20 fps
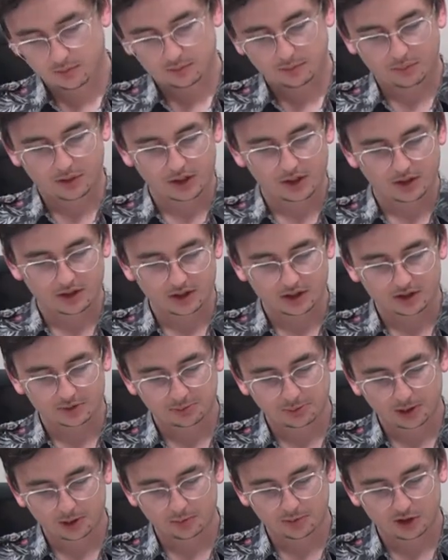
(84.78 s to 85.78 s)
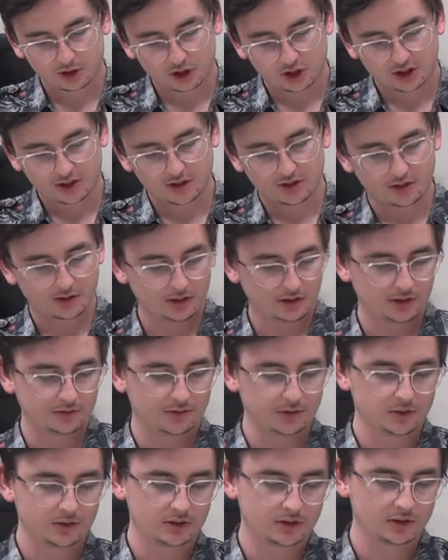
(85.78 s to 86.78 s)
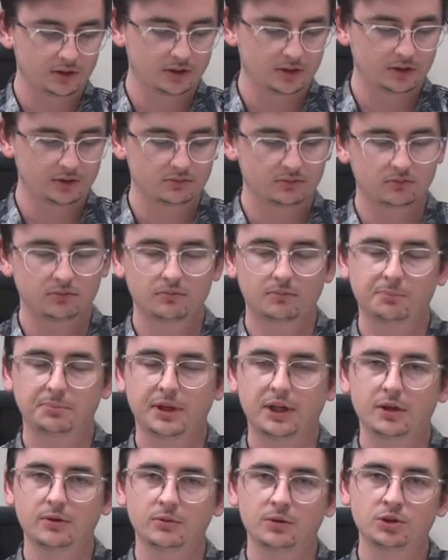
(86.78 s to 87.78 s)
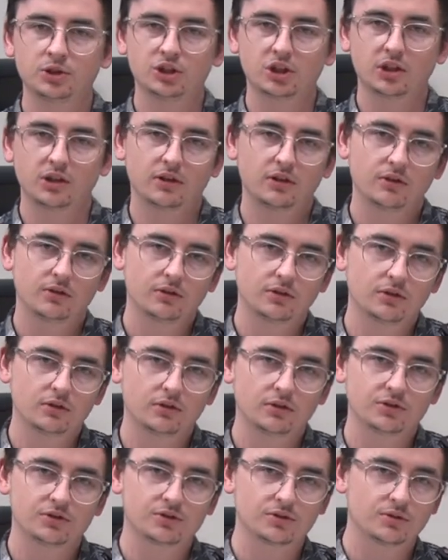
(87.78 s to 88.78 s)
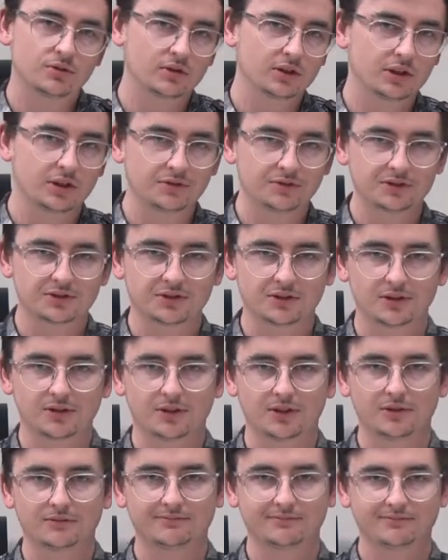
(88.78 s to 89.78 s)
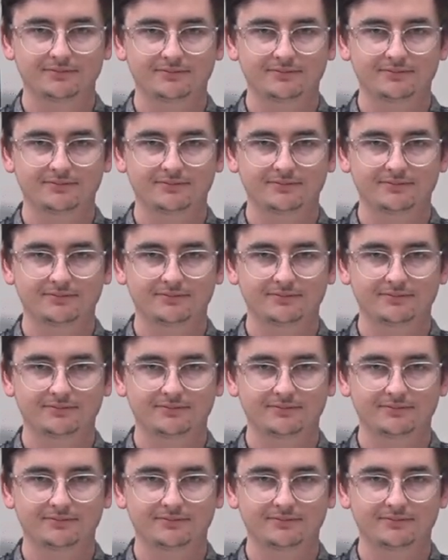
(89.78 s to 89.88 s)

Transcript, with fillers: But that's pretty much it. If you want to buy one, check it out on our store or give us a call.